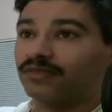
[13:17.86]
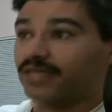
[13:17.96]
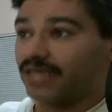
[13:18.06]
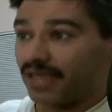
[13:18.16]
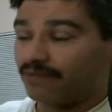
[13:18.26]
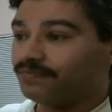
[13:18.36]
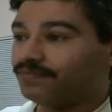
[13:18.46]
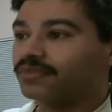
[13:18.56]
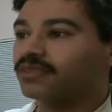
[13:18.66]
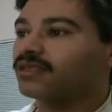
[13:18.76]

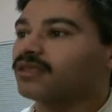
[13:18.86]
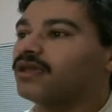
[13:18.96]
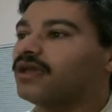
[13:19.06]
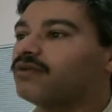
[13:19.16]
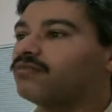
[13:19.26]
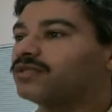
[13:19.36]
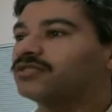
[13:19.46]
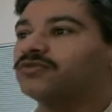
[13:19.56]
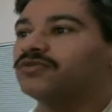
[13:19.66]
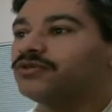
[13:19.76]
game. And
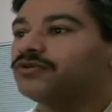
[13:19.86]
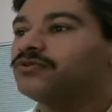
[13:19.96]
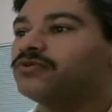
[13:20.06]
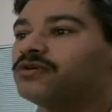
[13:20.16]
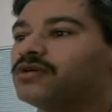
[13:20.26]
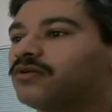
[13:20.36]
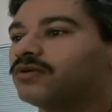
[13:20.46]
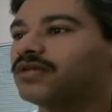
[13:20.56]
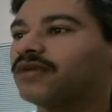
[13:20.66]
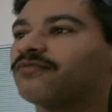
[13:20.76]
once you
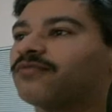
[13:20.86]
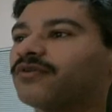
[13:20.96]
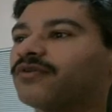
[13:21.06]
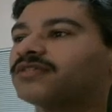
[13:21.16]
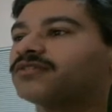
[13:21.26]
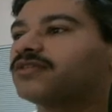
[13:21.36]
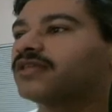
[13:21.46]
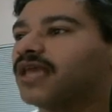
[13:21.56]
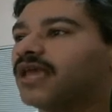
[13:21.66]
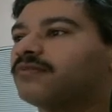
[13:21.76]
get familiarized with
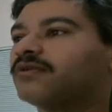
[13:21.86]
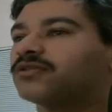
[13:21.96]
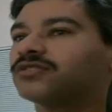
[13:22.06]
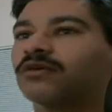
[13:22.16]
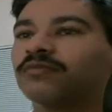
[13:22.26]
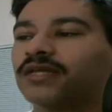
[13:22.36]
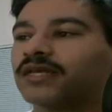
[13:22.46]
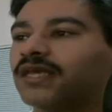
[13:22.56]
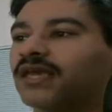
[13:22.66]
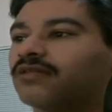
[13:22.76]
the game, you can start
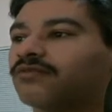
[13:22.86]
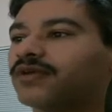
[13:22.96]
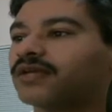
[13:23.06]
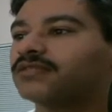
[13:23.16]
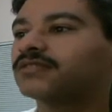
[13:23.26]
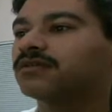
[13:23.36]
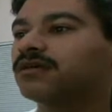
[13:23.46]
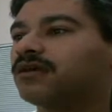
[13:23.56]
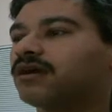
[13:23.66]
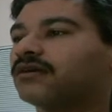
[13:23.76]
playing King of the Rings.
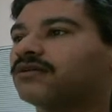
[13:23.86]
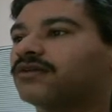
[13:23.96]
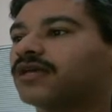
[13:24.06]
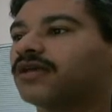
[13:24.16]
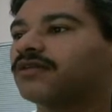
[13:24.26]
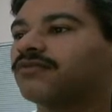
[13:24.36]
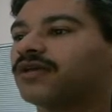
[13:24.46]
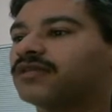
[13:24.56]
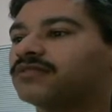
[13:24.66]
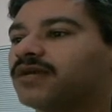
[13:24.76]
Your King of the
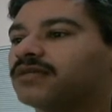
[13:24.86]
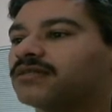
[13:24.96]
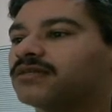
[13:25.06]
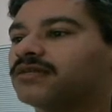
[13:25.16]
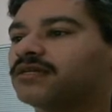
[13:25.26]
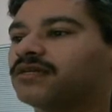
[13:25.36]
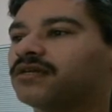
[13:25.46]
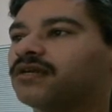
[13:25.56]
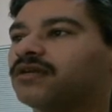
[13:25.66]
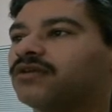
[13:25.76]
Ring is
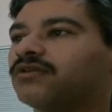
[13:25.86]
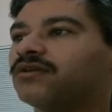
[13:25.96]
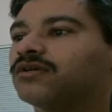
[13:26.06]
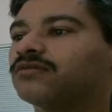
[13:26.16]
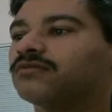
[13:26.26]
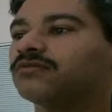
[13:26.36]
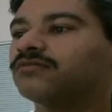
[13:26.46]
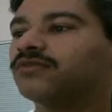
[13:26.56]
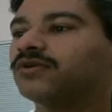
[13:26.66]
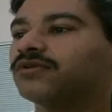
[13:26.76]
basically, you can
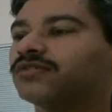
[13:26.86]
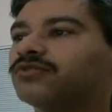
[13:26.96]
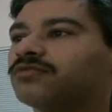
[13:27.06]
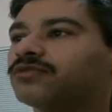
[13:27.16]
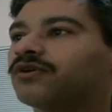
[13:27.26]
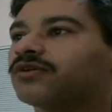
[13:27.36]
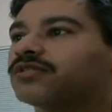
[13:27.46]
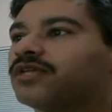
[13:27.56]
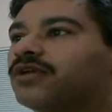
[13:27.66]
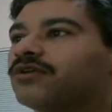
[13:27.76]
put your
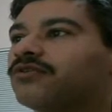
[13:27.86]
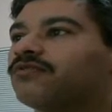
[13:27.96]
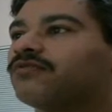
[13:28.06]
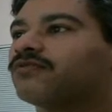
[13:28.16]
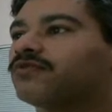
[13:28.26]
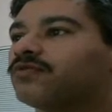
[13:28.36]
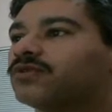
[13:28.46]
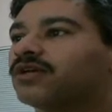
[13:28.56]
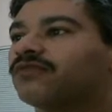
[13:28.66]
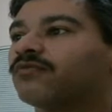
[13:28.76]
superstars in here,
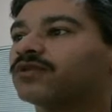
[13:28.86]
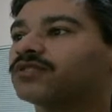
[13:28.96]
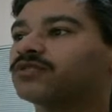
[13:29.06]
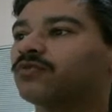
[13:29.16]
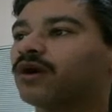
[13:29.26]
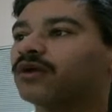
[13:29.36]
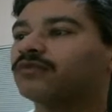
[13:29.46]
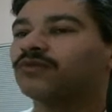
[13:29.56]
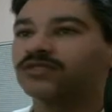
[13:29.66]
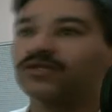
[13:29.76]
whichever ones you
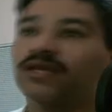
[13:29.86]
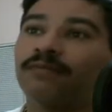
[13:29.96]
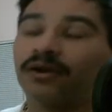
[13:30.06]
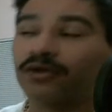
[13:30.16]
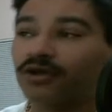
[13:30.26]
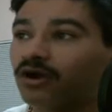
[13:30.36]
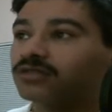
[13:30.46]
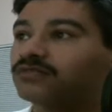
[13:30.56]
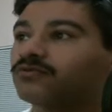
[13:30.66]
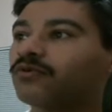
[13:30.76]
want. Once you get better
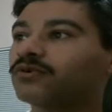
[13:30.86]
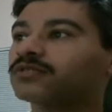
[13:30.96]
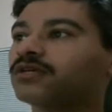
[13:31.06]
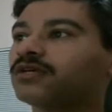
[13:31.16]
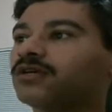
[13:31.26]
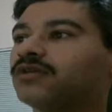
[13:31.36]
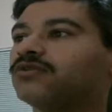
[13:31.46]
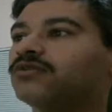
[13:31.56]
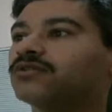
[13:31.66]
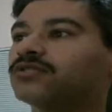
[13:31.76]
cards, of course,
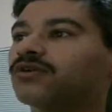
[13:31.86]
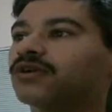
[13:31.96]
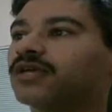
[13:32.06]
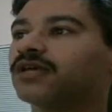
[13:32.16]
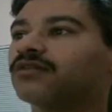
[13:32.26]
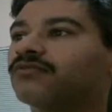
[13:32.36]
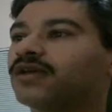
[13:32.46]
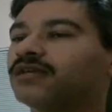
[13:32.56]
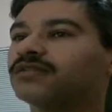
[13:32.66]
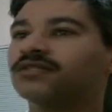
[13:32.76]
you could start King of the
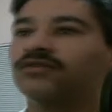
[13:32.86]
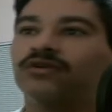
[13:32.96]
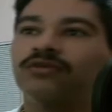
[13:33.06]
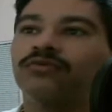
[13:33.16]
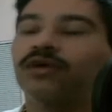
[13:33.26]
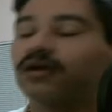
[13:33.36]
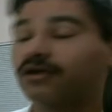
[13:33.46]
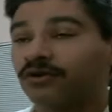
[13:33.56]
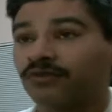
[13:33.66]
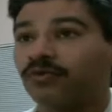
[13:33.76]
Rings, and you could
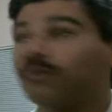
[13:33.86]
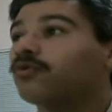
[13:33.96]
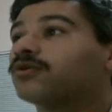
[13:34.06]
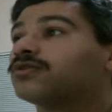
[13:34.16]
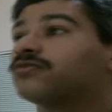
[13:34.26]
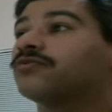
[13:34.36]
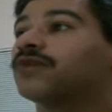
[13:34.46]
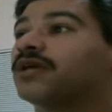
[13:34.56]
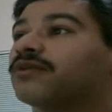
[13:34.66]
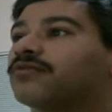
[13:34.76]
earn rewards through
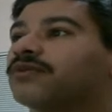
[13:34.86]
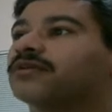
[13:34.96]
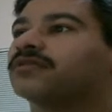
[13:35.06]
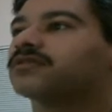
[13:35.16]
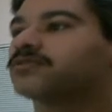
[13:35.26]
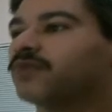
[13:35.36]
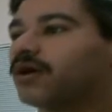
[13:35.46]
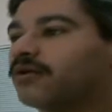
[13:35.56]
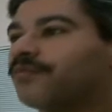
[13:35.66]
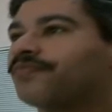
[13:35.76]
King of the Rings as well.